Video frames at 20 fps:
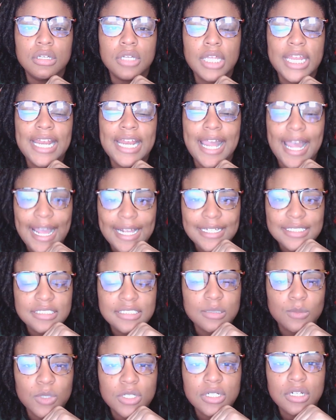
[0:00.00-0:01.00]
and asked
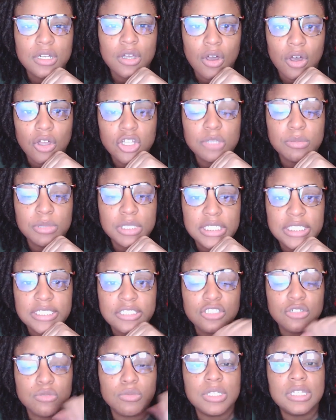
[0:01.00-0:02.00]
someone to call the police
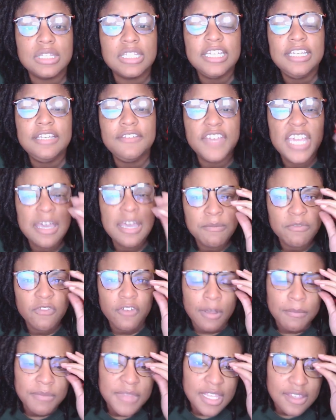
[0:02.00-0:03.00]
to relieve him
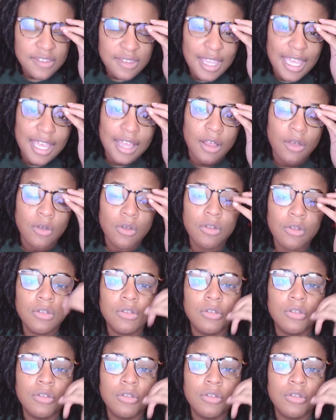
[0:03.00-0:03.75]
from this hell.